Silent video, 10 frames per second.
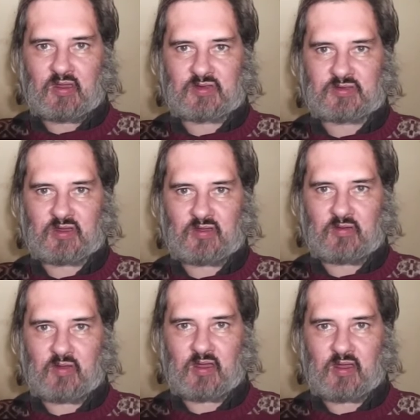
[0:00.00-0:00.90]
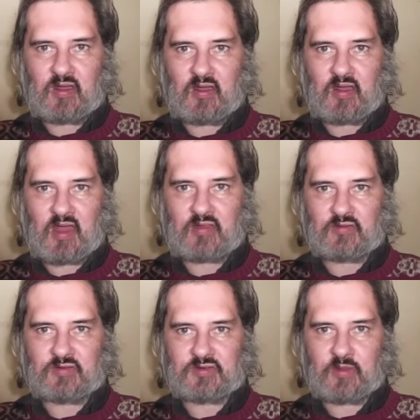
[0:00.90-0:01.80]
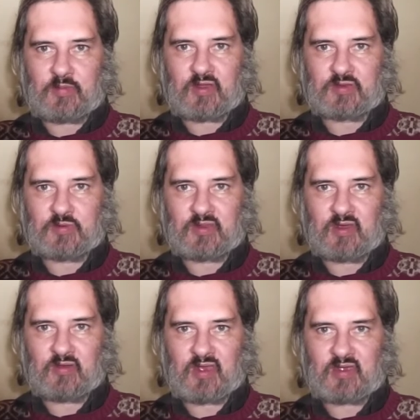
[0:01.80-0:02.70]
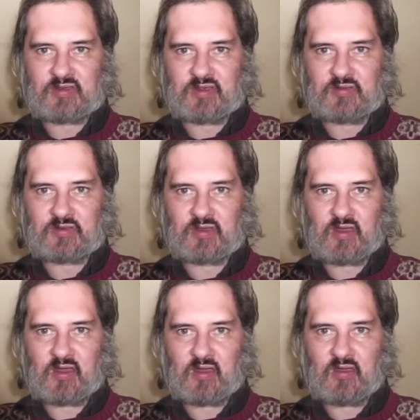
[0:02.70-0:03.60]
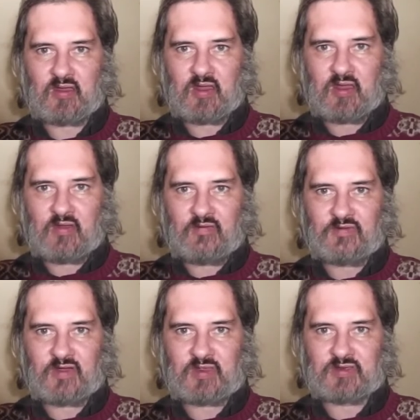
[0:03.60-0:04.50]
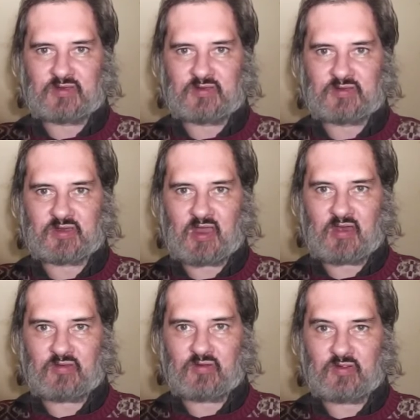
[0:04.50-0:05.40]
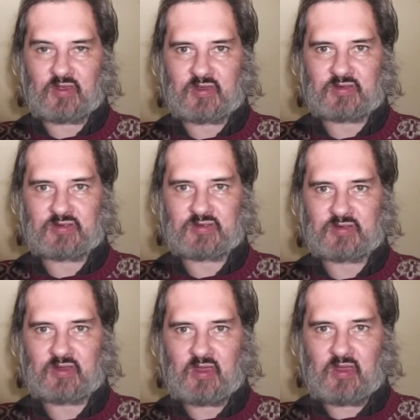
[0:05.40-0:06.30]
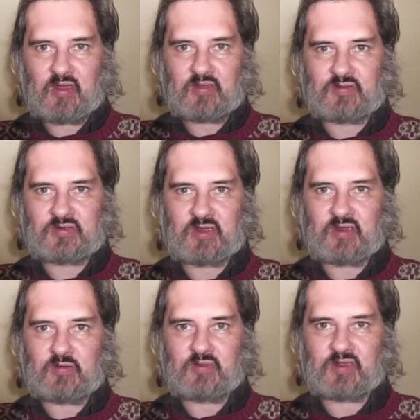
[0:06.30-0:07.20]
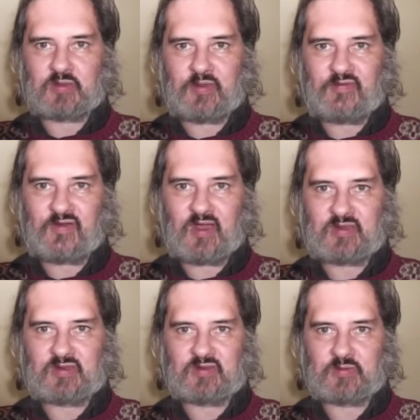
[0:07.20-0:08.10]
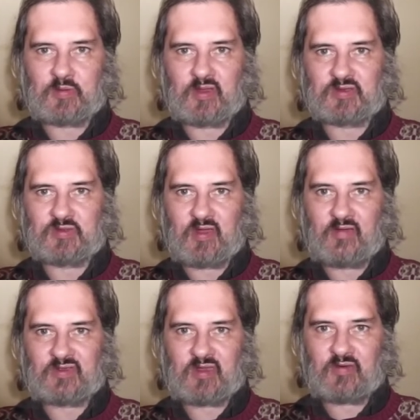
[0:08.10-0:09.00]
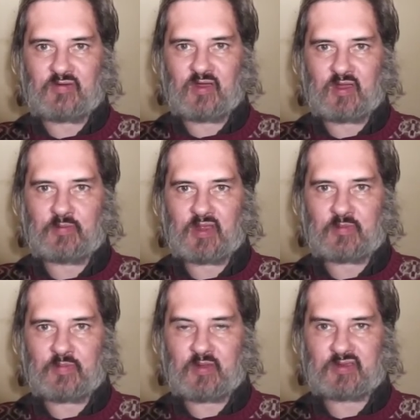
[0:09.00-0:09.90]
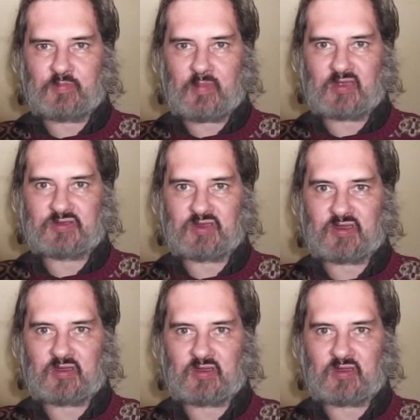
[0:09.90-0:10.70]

So, and also because we know that it frightens the Catholics. You see, you need to be frightened because you have terrifying black magic.